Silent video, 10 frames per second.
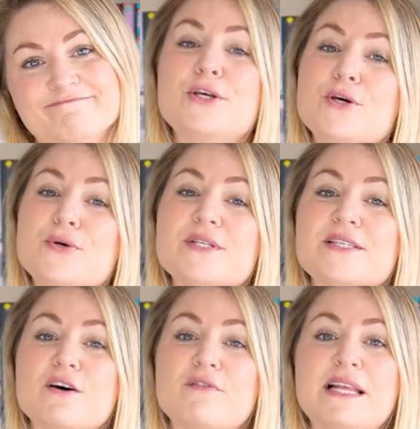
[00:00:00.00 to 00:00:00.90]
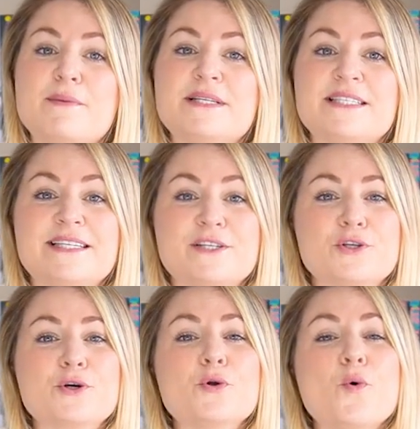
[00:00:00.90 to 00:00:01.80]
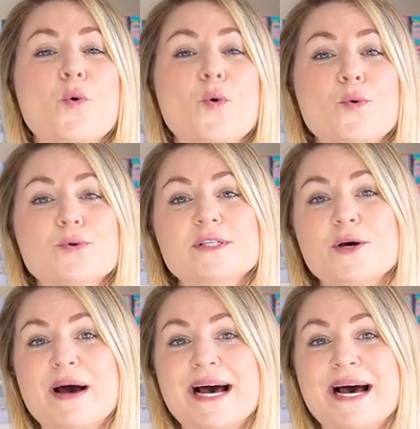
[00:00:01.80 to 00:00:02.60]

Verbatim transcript: Users of Unlimited Edition can also